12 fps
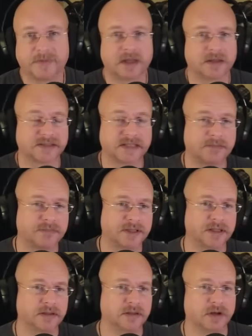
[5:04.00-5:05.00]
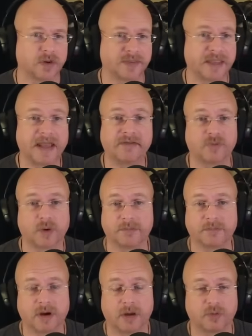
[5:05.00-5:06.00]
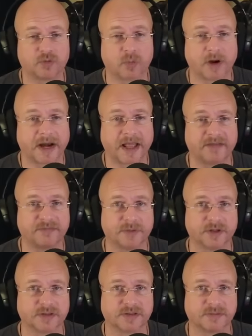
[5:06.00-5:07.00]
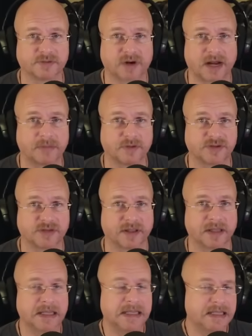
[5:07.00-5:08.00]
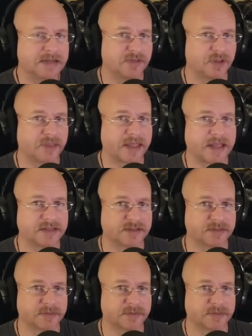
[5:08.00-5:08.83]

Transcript: Uh, same thing, you know, and they have one almost one and a half million subscribers. So they, even though they had some